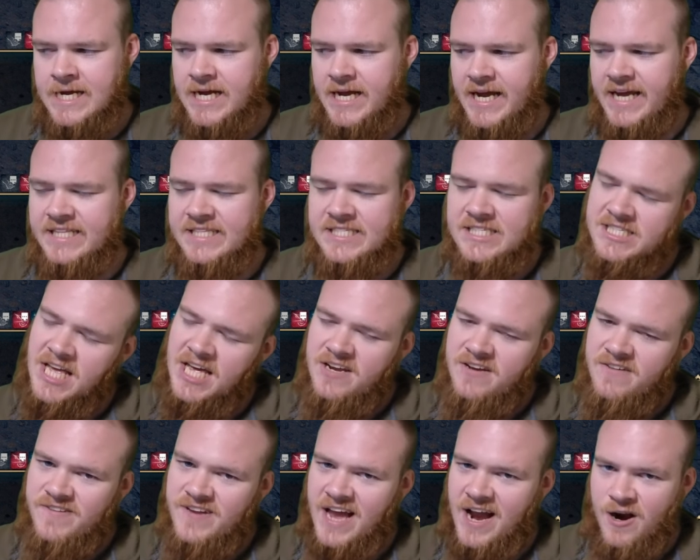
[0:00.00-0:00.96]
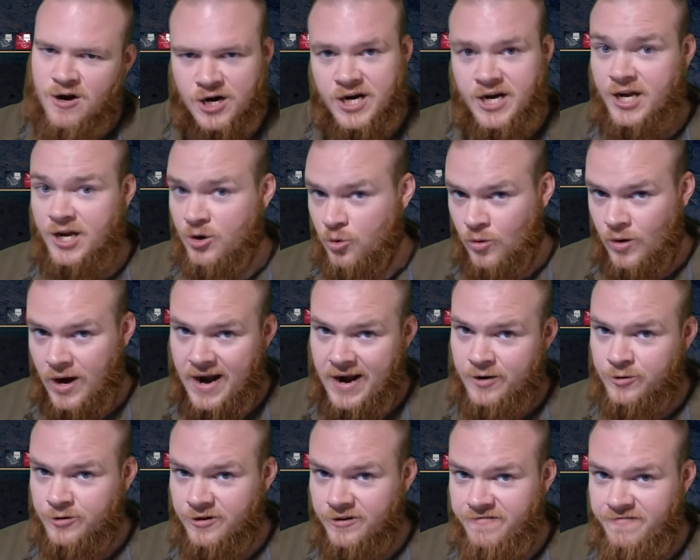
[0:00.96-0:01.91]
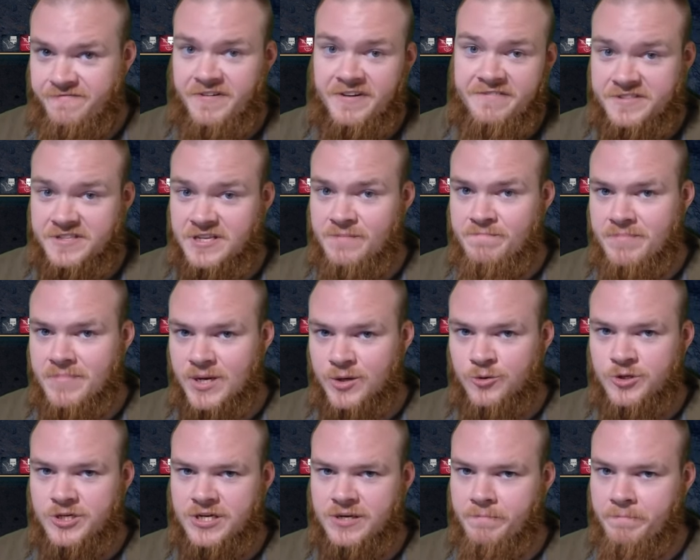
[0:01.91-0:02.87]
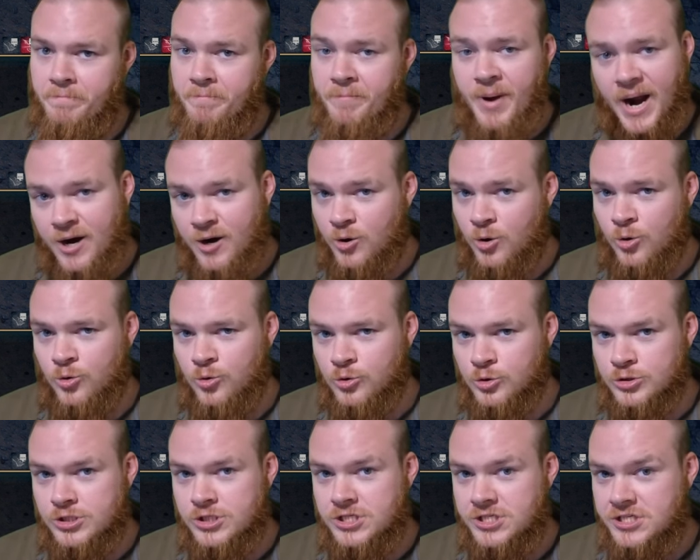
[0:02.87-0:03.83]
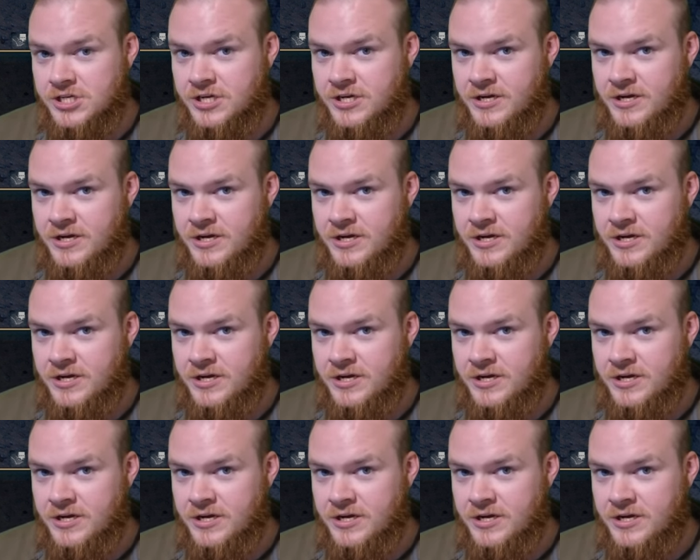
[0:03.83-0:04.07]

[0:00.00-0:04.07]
Instead of carrying around 50 million barrels